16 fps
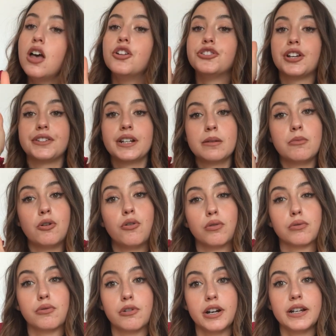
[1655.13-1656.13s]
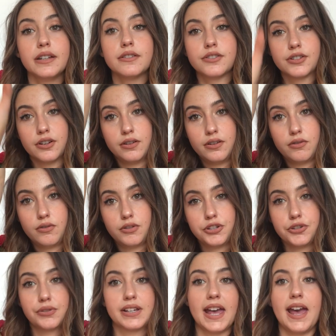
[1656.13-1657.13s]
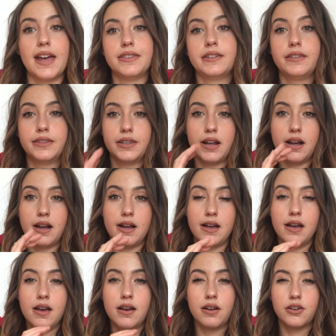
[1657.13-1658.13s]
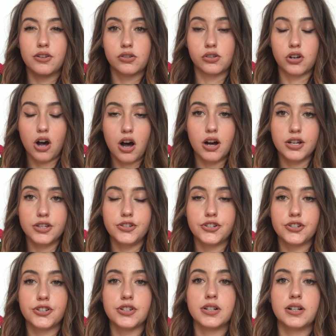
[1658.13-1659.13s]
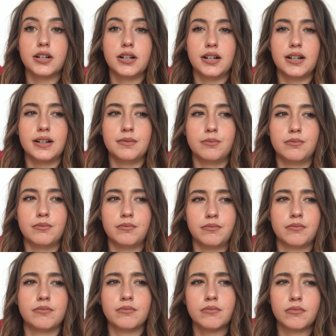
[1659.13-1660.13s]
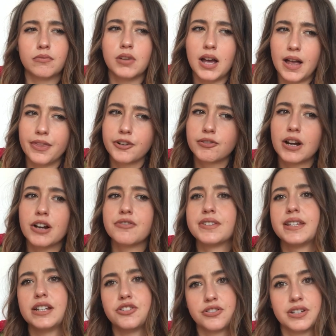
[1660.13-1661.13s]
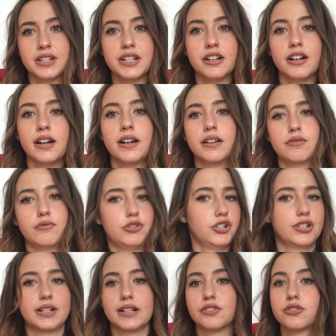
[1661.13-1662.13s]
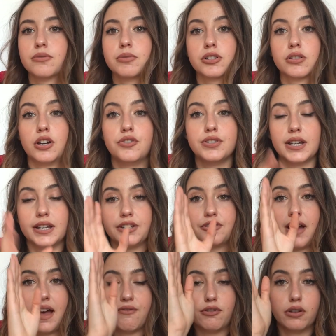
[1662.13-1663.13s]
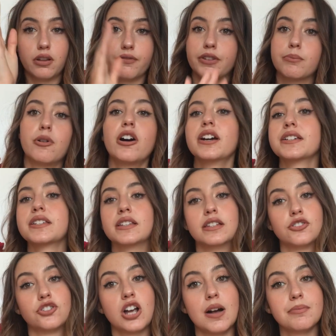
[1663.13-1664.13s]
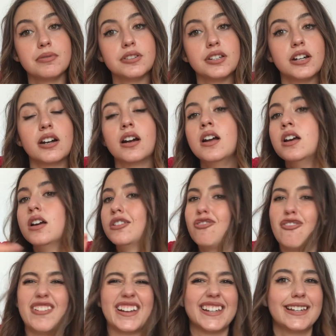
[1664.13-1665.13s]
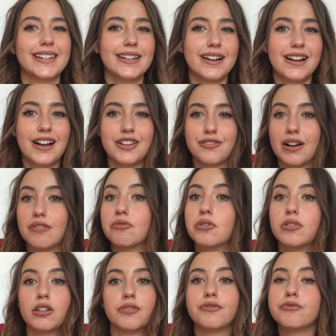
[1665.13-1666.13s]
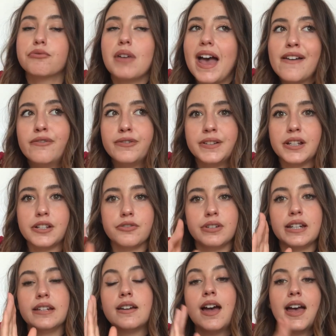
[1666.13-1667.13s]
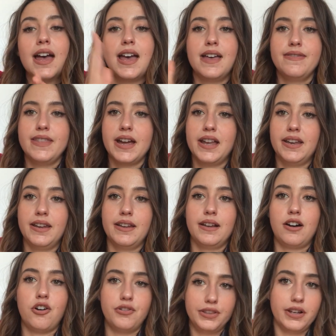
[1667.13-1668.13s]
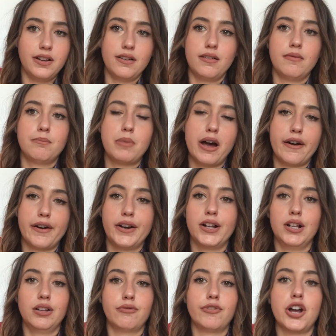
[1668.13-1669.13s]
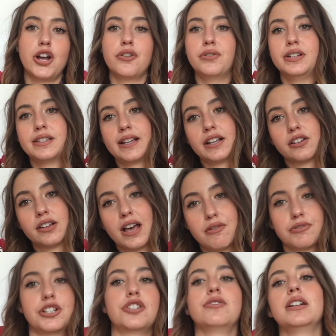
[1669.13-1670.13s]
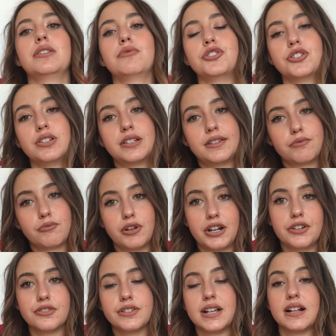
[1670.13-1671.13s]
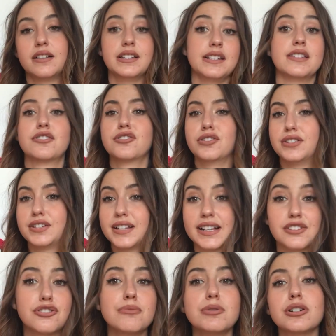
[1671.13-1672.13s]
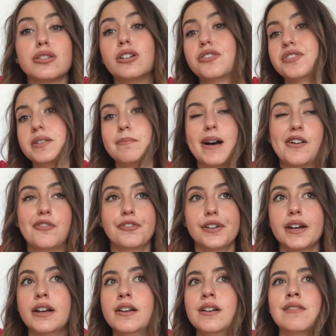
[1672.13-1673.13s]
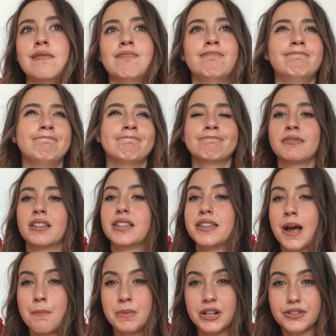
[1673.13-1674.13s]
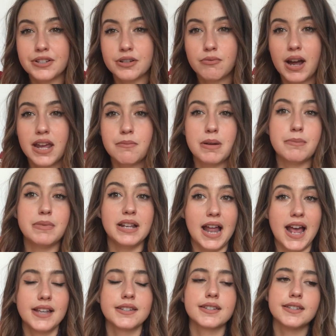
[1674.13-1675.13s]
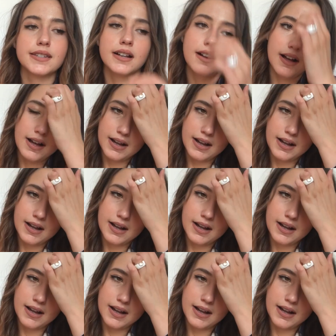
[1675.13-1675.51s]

Tottenham Hall Court. So you get the Gauge underground station here, which is like super close, and you have all of the bars and the shops here. You have IKEA, you have all of everything that you need, and then on the parallel road is like Gower Street, which is where UCL is. So it's like super close, about 10 minutes away, maybe less.